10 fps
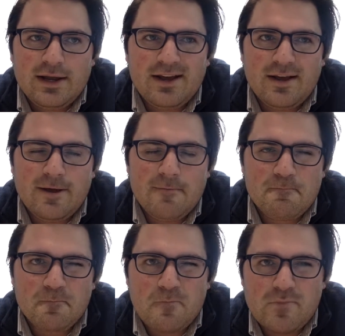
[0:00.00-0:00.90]

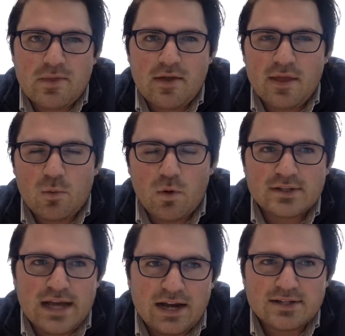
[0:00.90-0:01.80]
and like
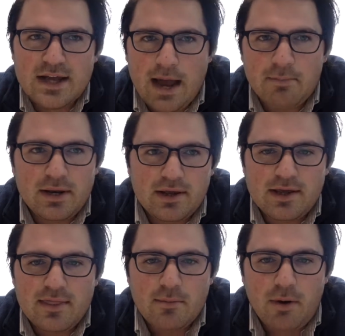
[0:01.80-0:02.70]
what's actually happening
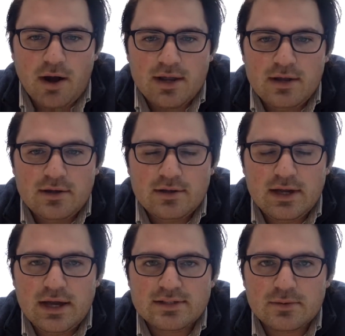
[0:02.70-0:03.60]
in the body
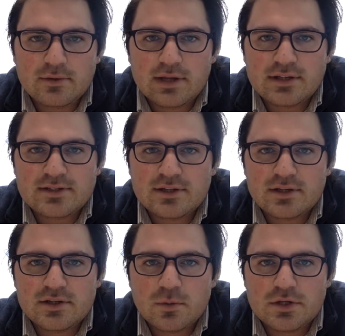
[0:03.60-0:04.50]
as it relates
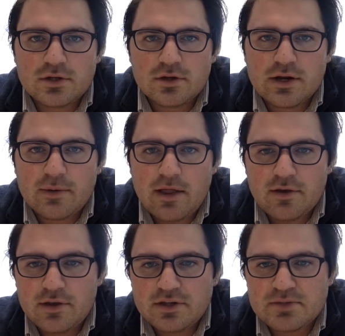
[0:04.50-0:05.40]
to what you're learning
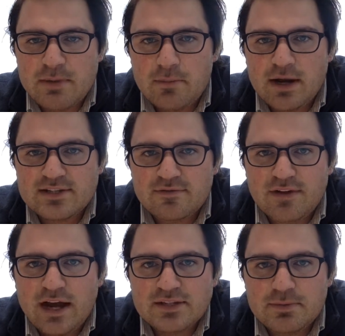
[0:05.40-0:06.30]
rather than just memorizing
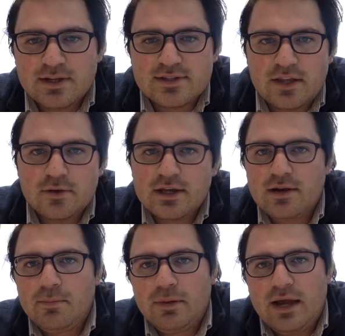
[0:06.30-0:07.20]
facts, because then you
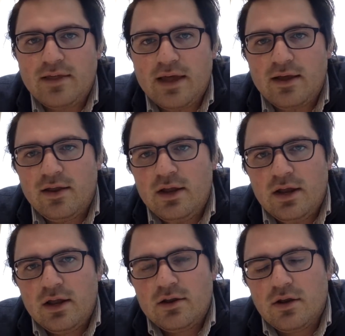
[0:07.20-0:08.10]
can apply that
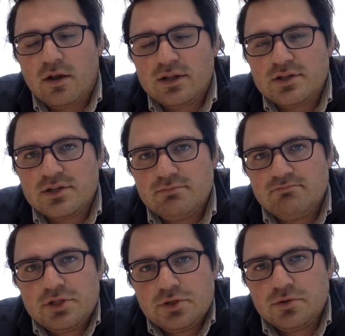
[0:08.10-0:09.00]
knowledge
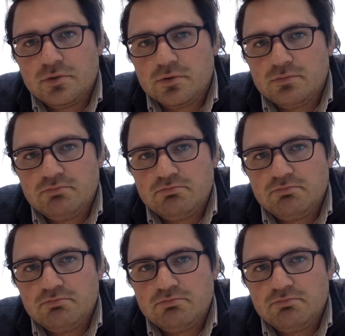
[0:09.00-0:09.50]
to